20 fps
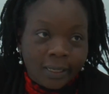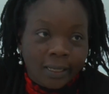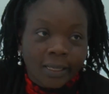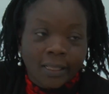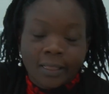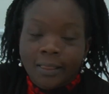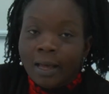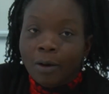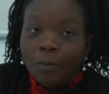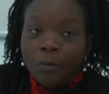
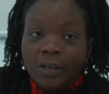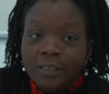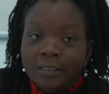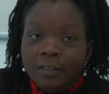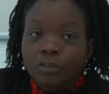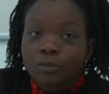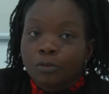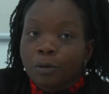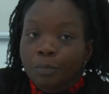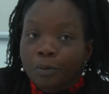that
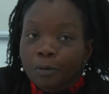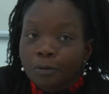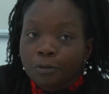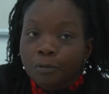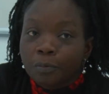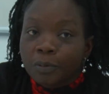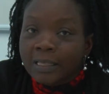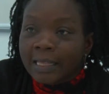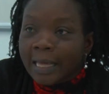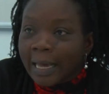wasn't supposed
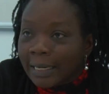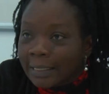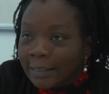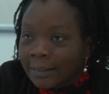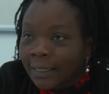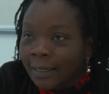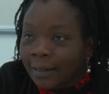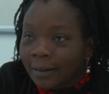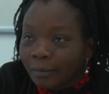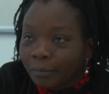to be the
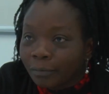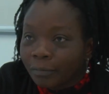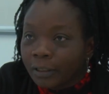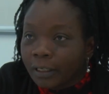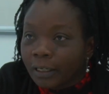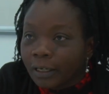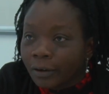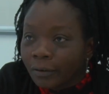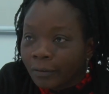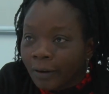idea,
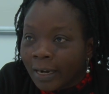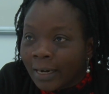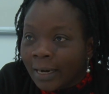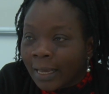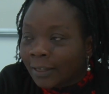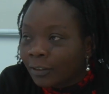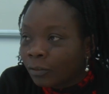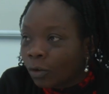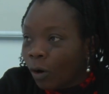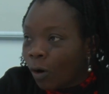right?
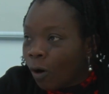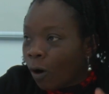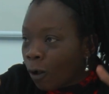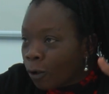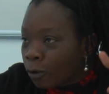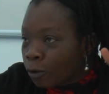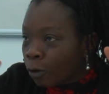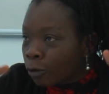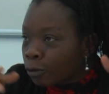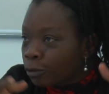Like
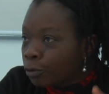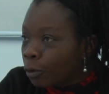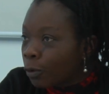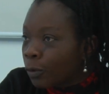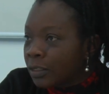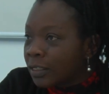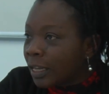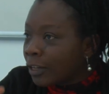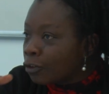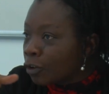all your
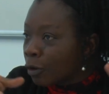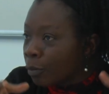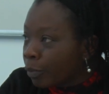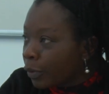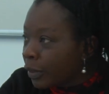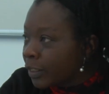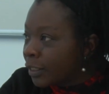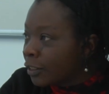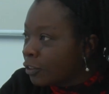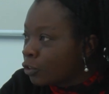stones and your
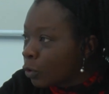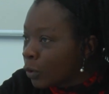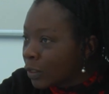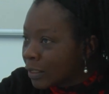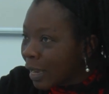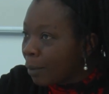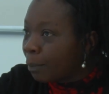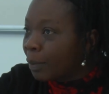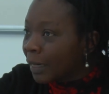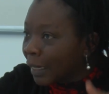bridges don't
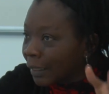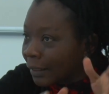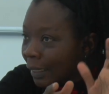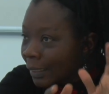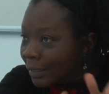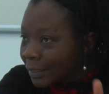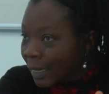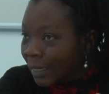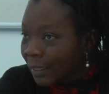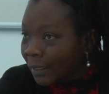happen at
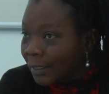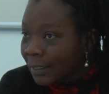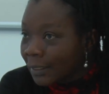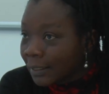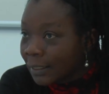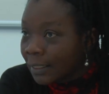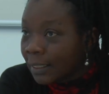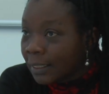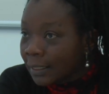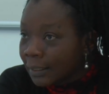exactly
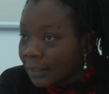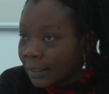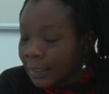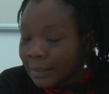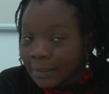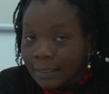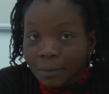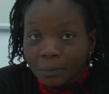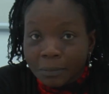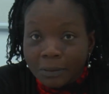the
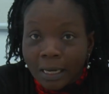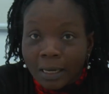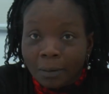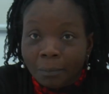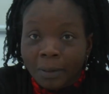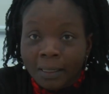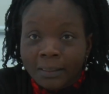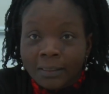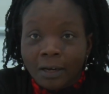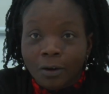same
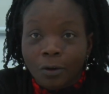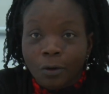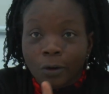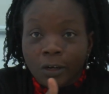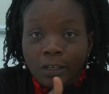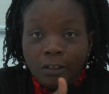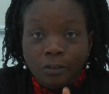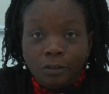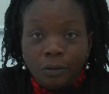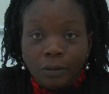time, but
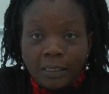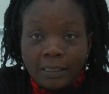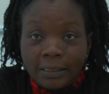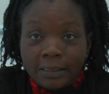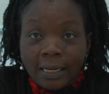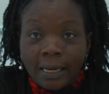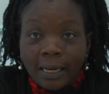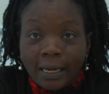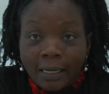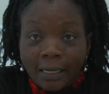according to
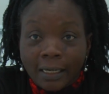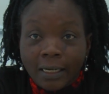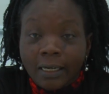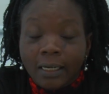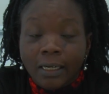this guy.